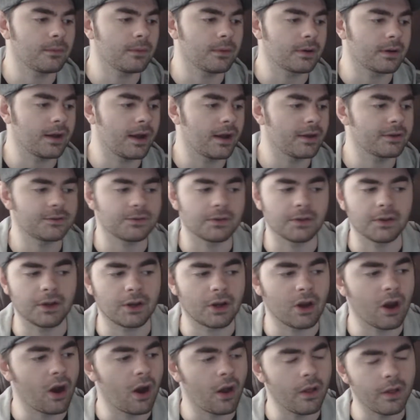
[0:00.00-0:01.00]
where God's really
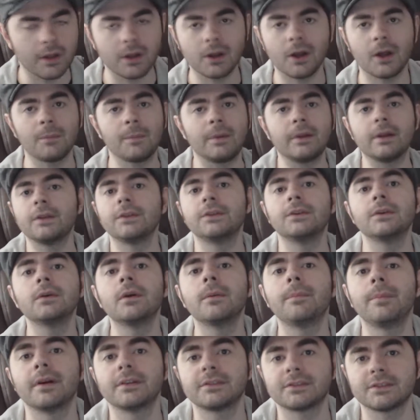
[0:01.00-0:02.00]
calling on me to do
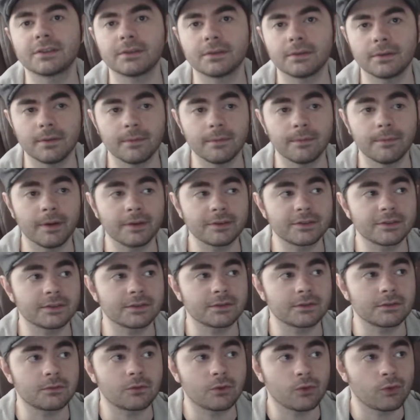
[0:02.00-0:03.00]
a bunch
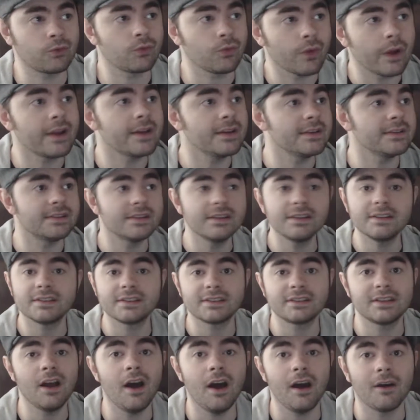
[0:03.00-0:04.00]
of crazy
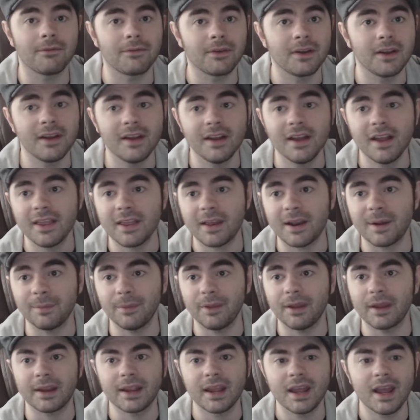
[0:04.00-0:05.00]
stuff that I'm
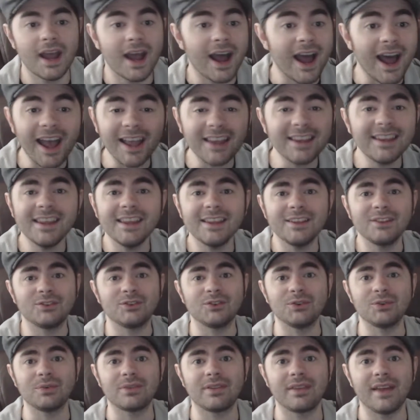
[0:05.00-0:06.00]
like, I can't
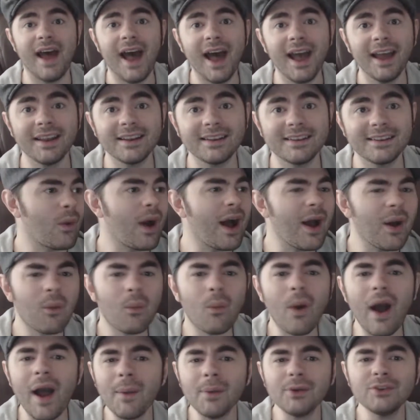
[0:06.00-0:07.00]
do that.
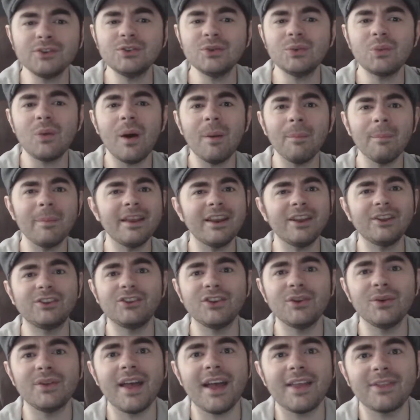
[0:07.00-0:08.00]
Why would you want me to
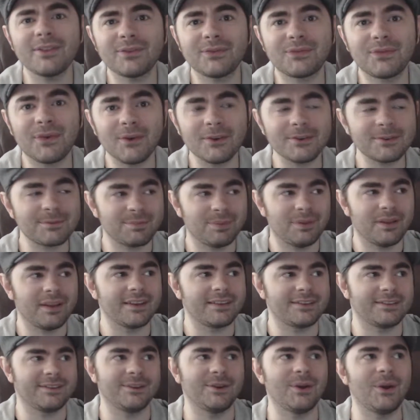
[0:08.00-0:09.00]
do that in the first
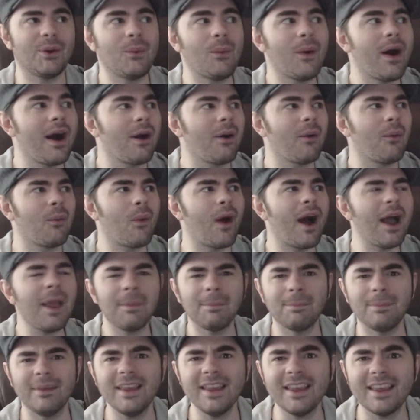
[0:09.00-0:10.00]
place? You know, why
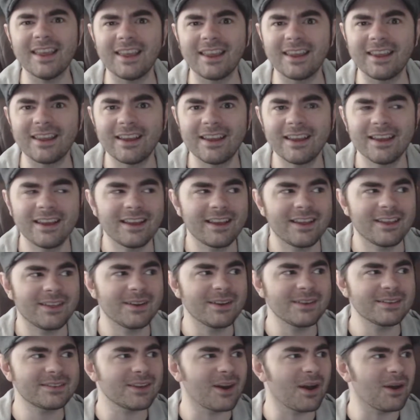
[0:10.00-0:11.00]
me?
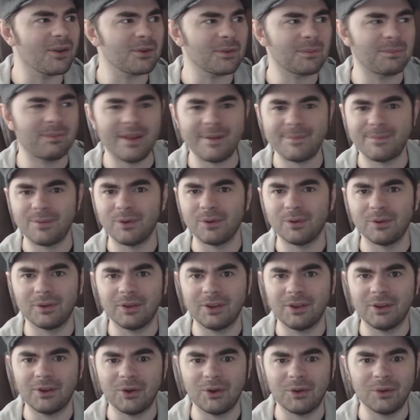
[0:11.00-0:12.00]
There's other people,
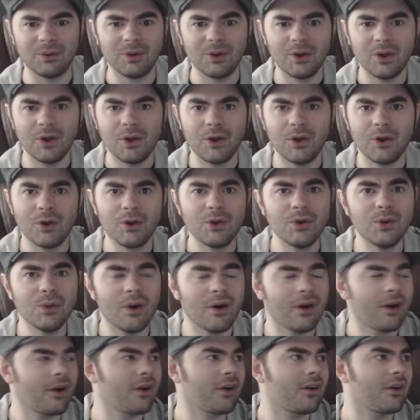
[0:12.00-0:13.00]
you know, who
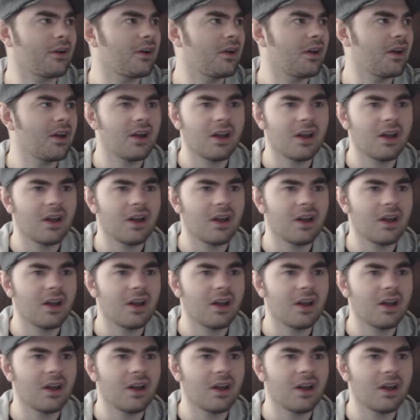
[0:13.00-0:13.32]
are